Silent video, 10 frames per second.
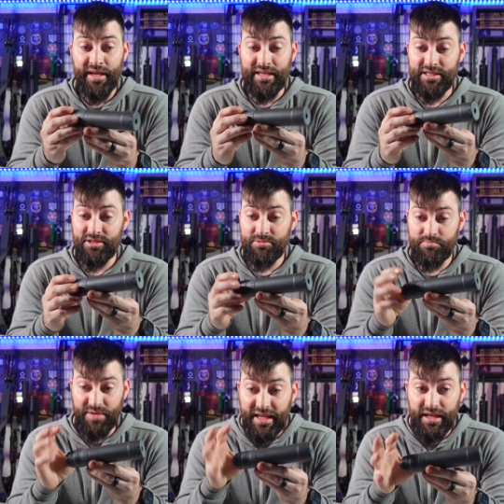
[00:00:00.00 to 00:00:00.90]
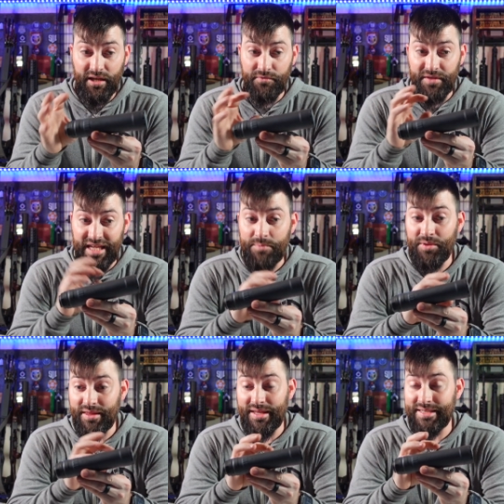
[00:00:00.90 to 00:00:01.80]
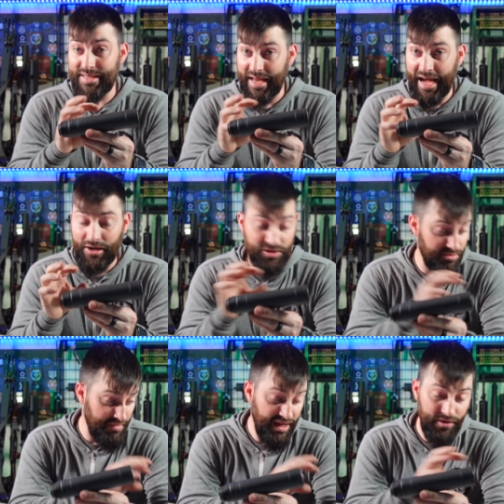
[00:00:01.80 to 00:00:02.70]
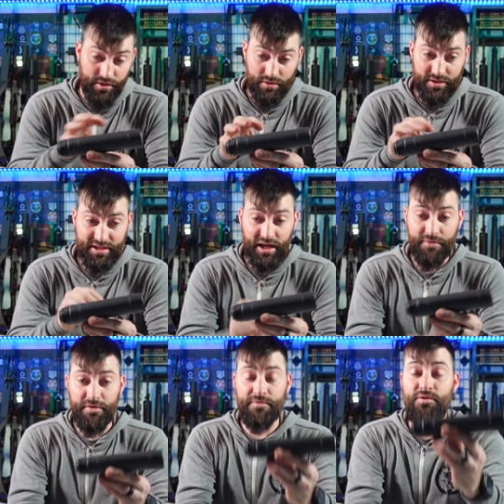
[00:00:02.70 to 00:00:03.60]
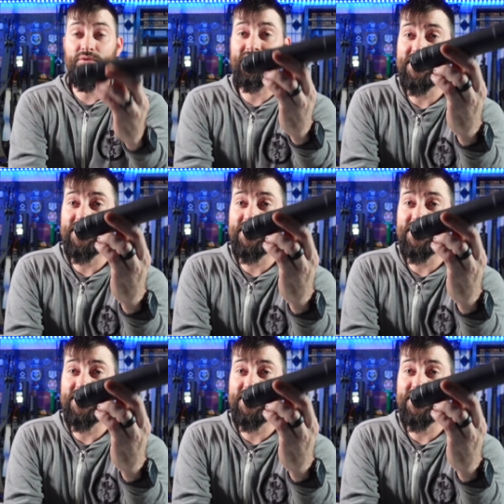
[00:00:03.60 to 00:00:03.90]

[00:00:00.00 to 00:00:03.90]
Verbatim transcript: And speaking of keeping things in house and making their own stuff, if you can